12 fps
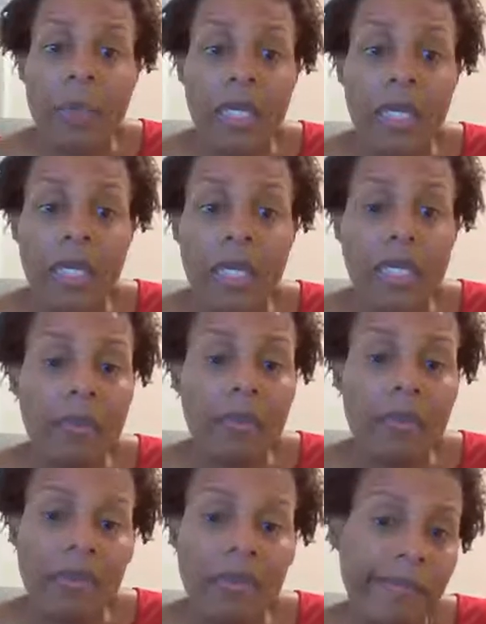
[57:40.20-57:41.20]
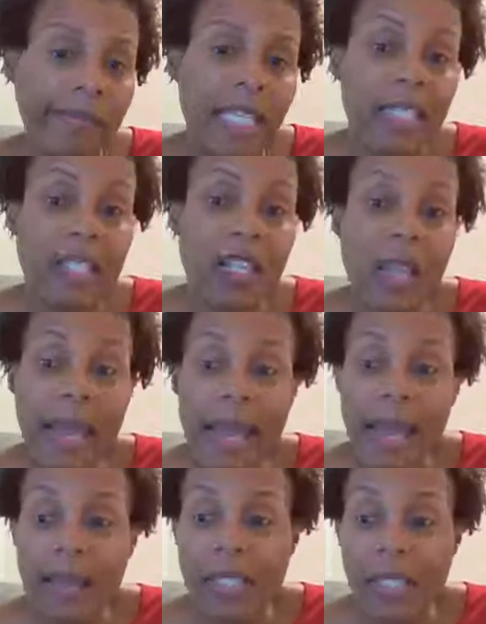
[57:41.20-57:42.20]
But that's all I
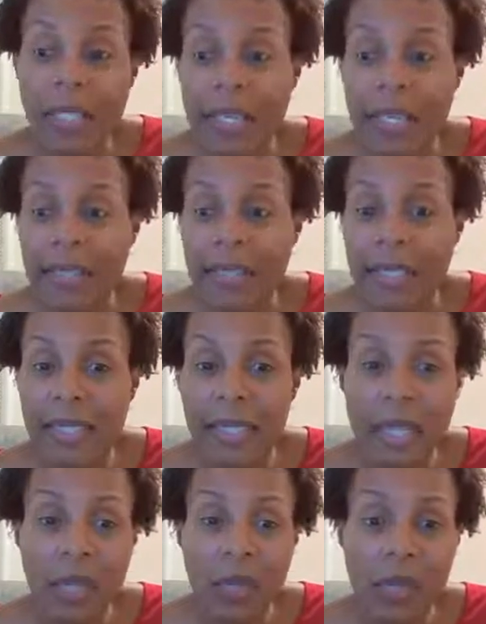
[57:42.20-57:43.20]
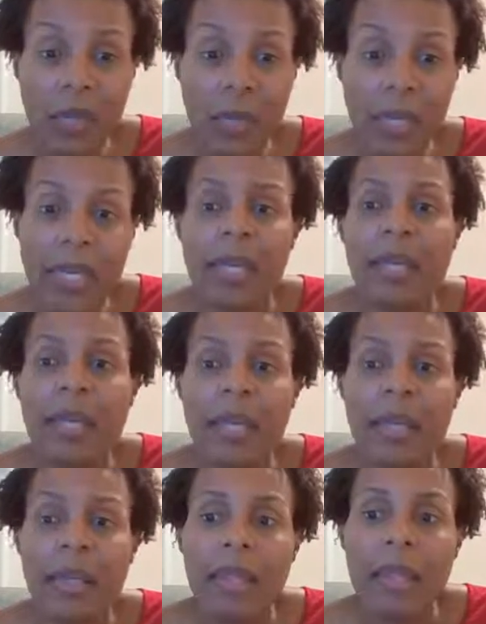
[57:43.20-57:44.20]
have tonight. It's 8:03.
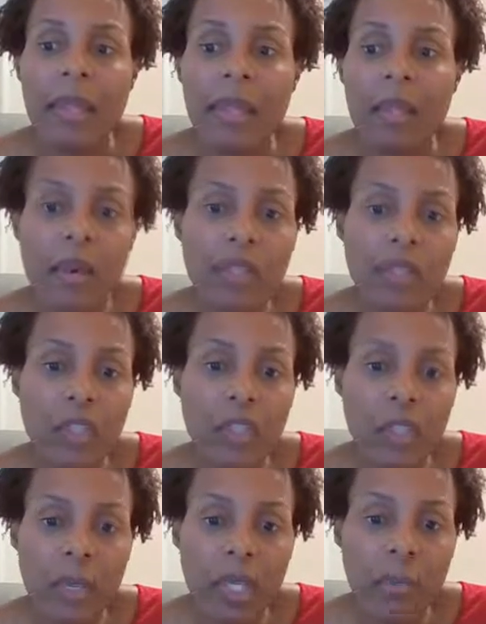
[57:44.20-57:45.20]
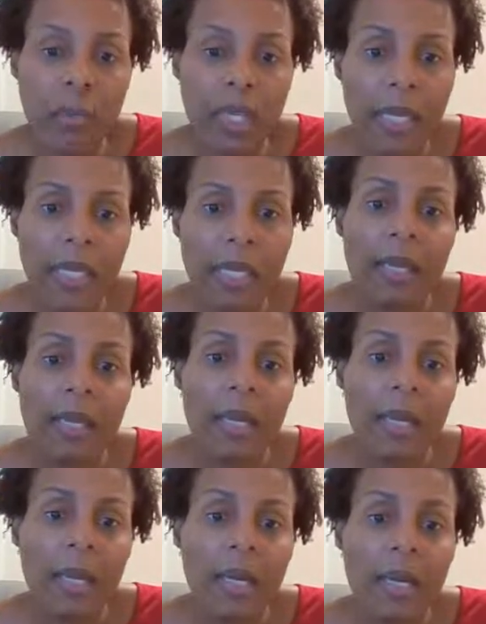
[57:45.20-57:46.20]
Thank you all for joining me.
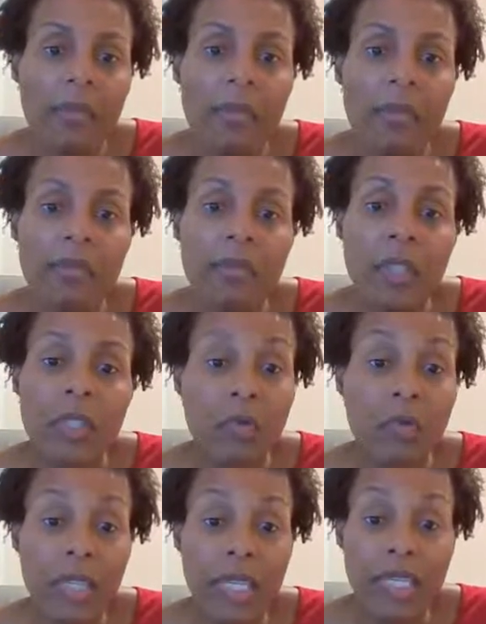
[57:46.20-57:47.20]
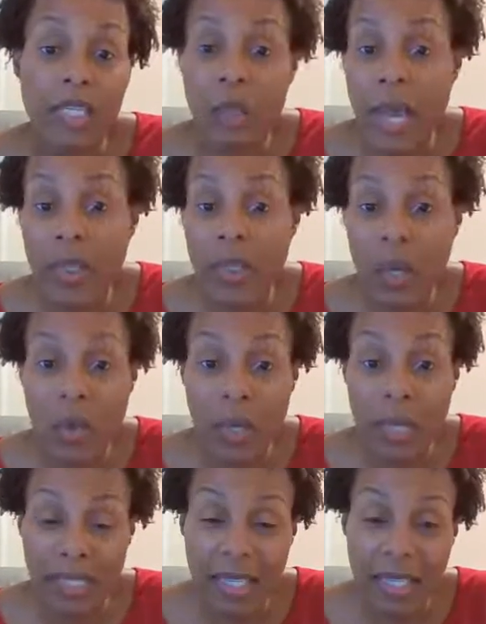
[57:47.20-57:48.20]
Don't forget to try the
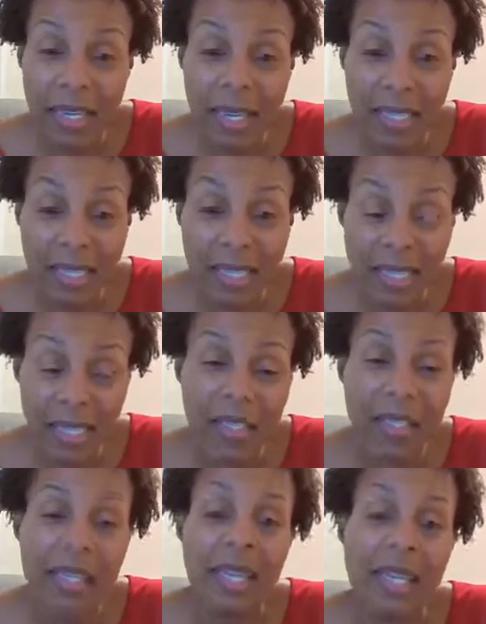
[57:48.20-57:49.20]
quarantine cocktail.